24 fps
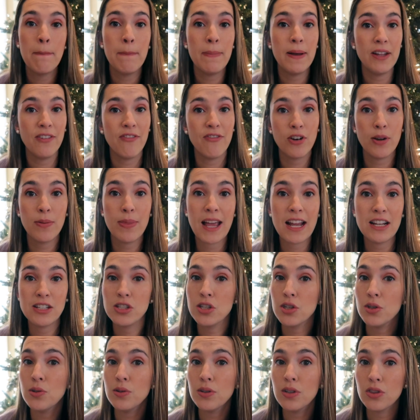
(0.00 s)
but from that
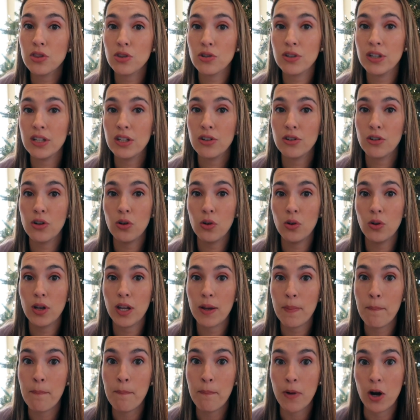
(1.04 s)
two to three year
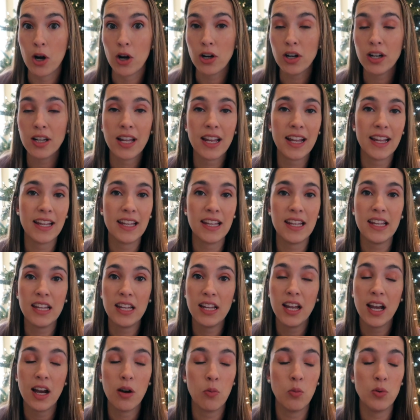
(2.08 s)
old mark,
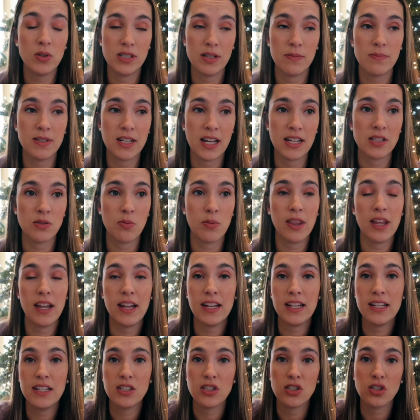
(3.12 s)
he was obsessed with it.
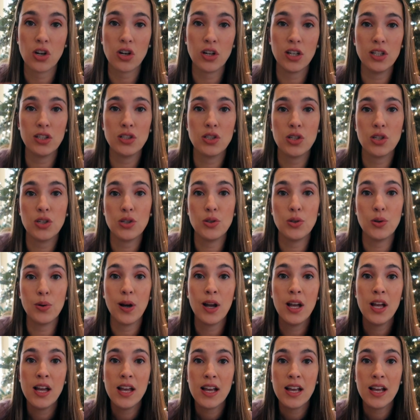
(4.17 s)
He's starting to